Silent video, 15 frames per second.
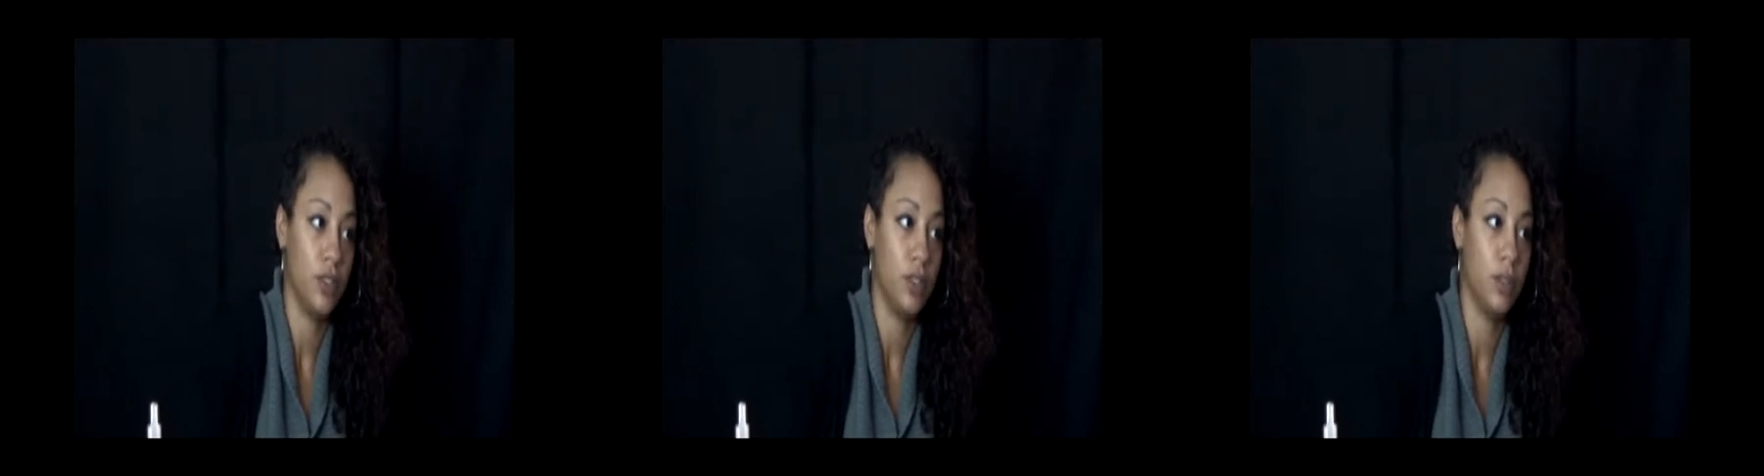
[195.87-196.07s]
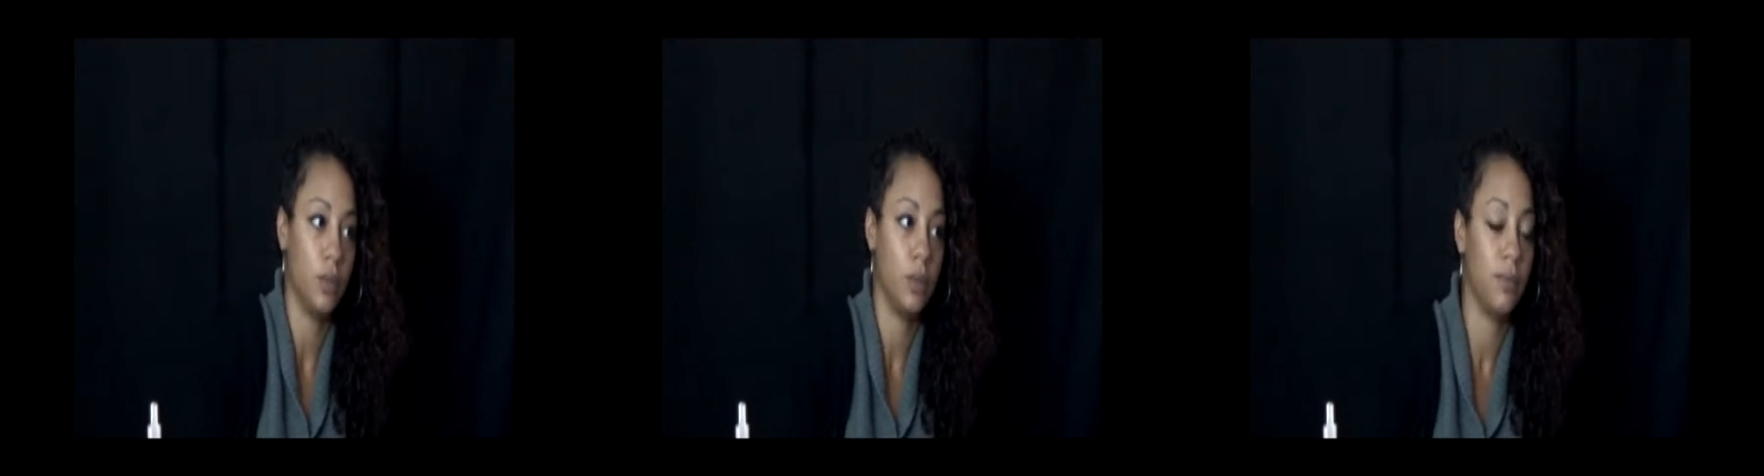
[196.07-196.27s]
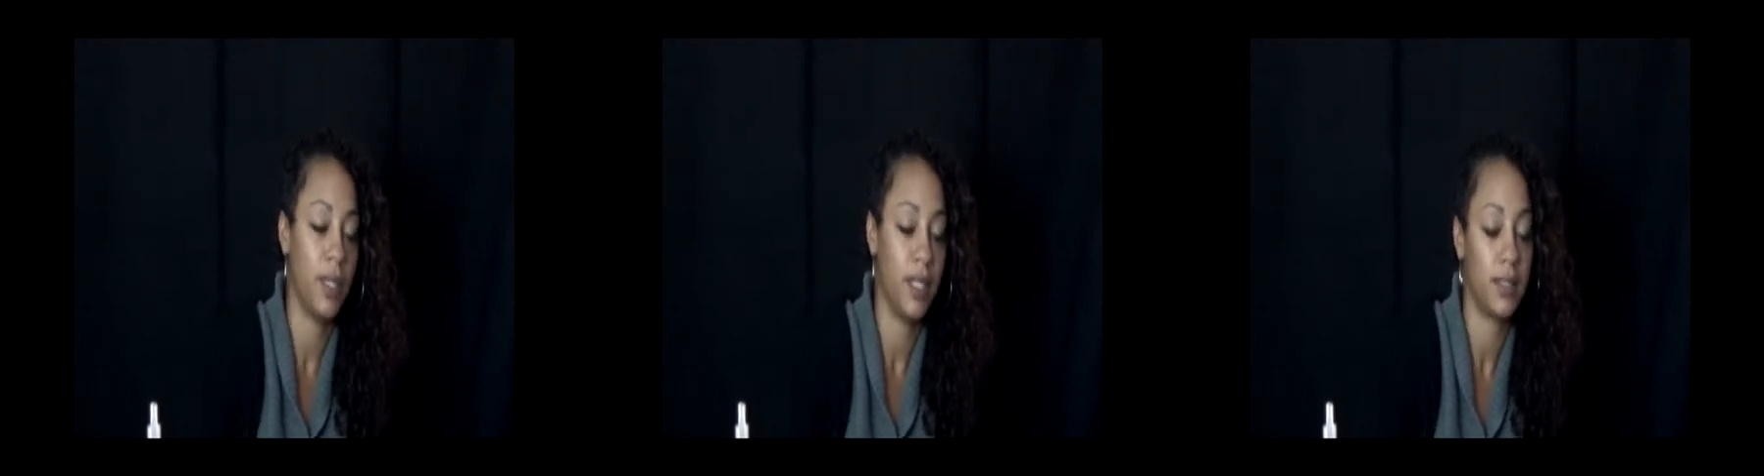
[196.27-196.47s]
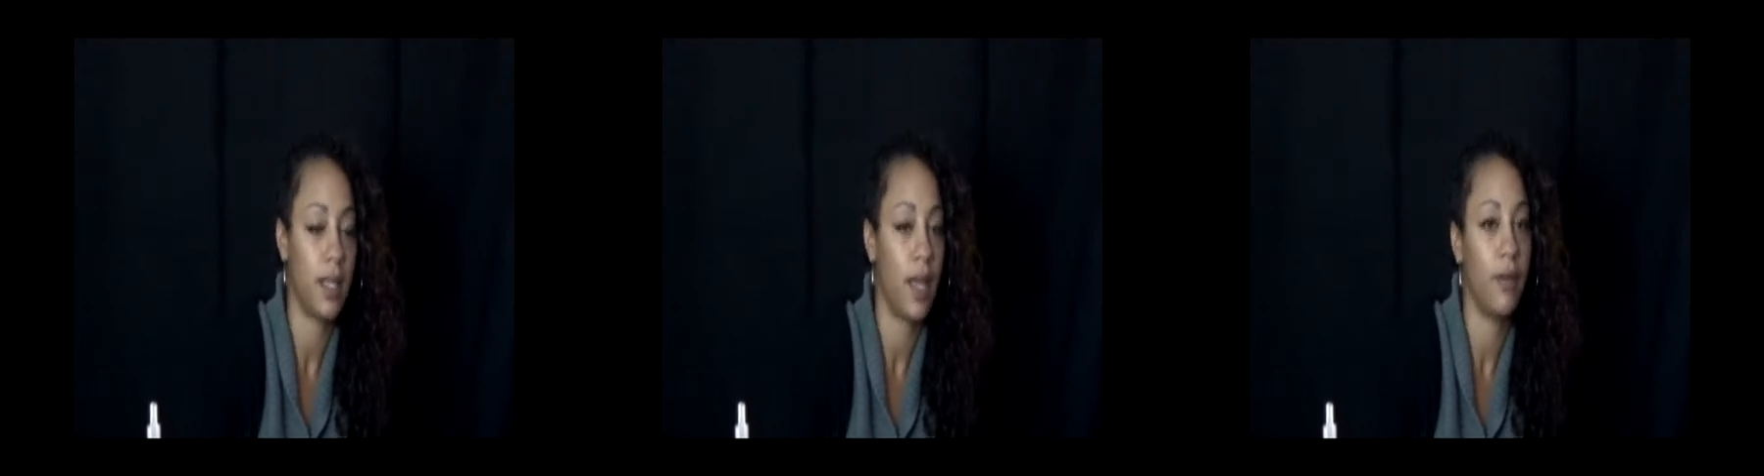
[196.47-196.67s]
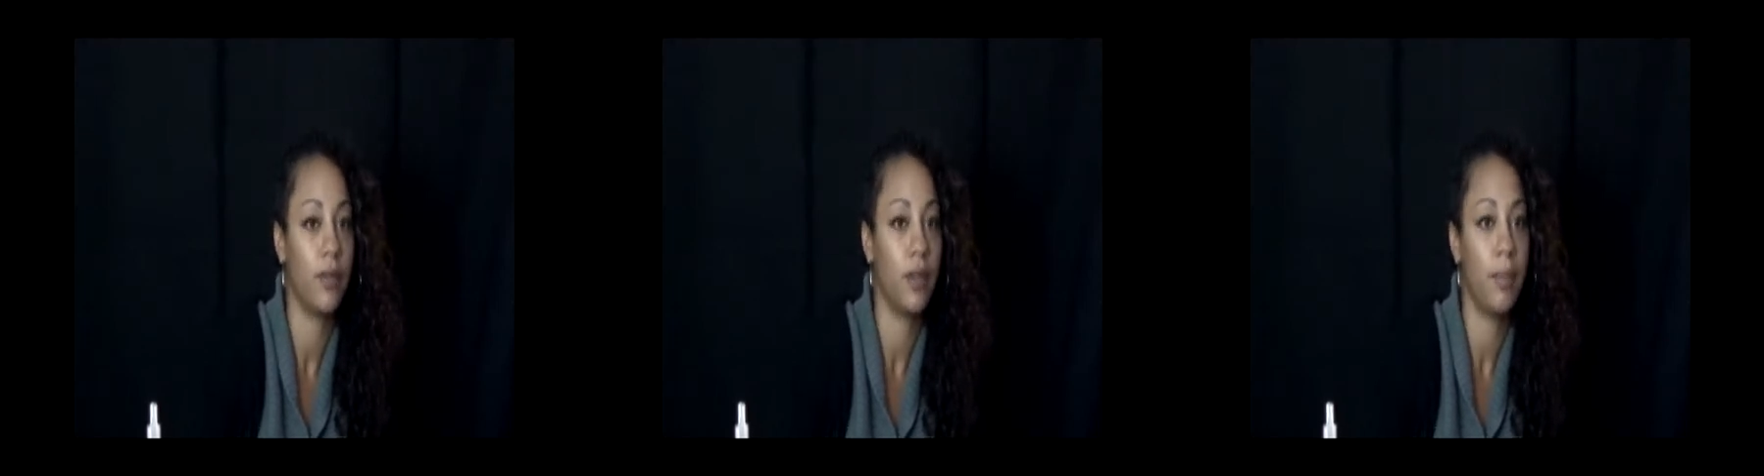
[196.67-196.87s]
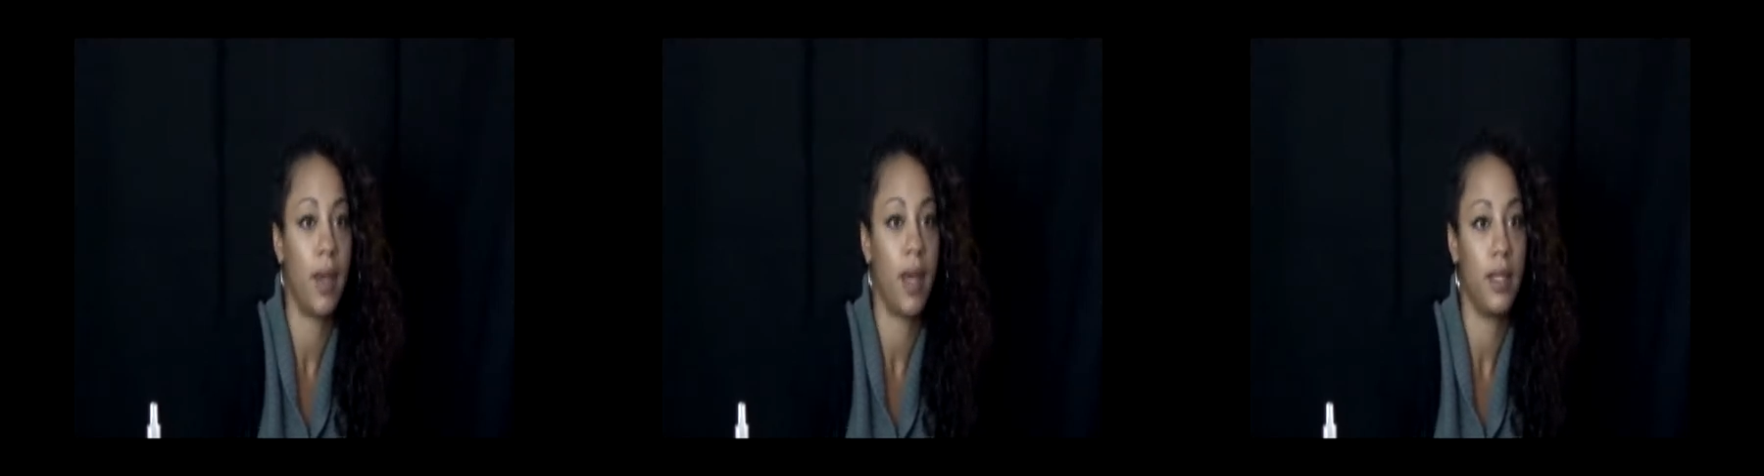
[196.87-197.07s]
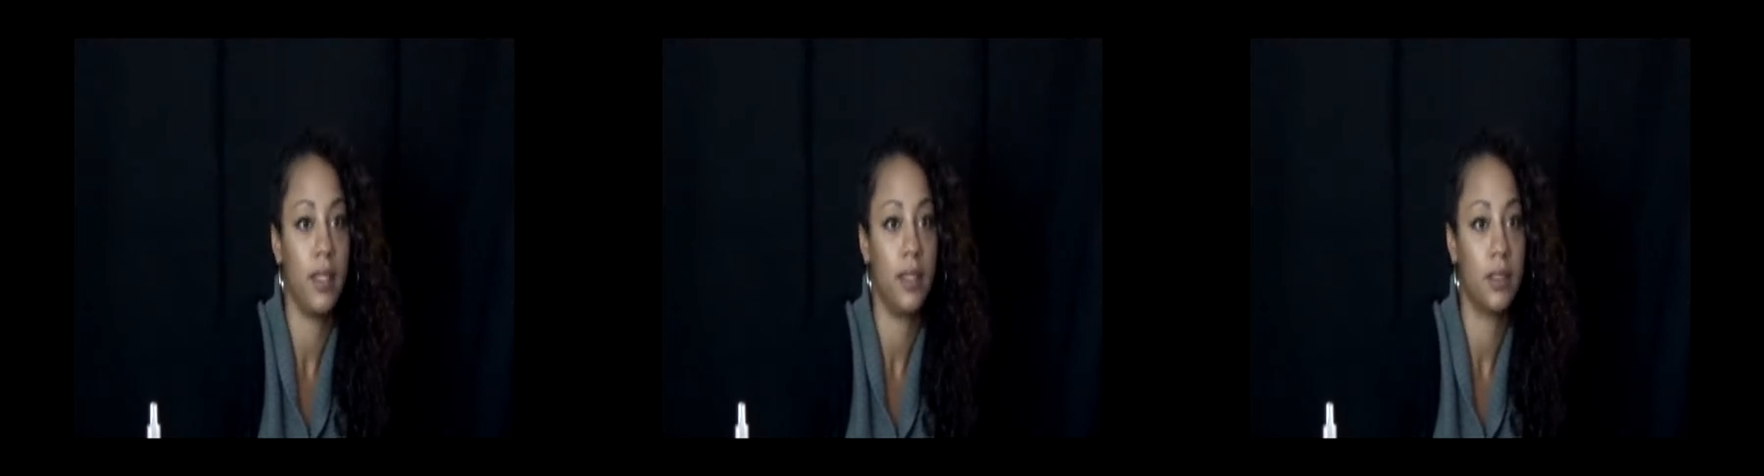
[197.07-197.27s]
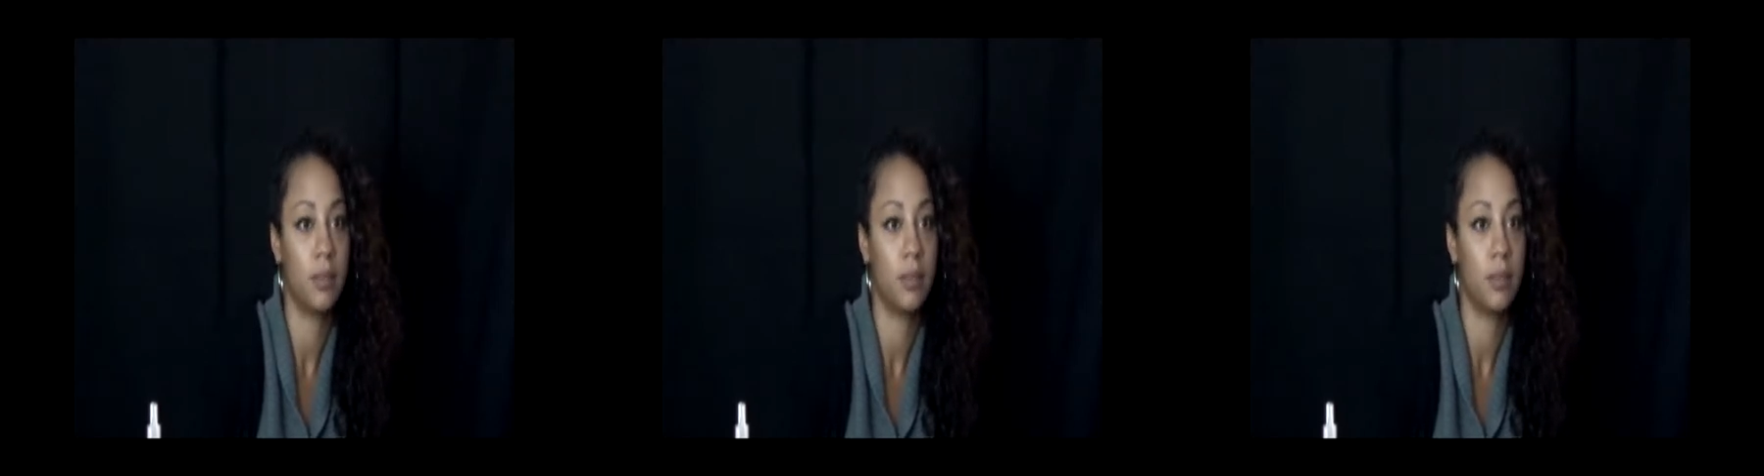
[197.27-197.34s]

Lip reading: She's what makes everybody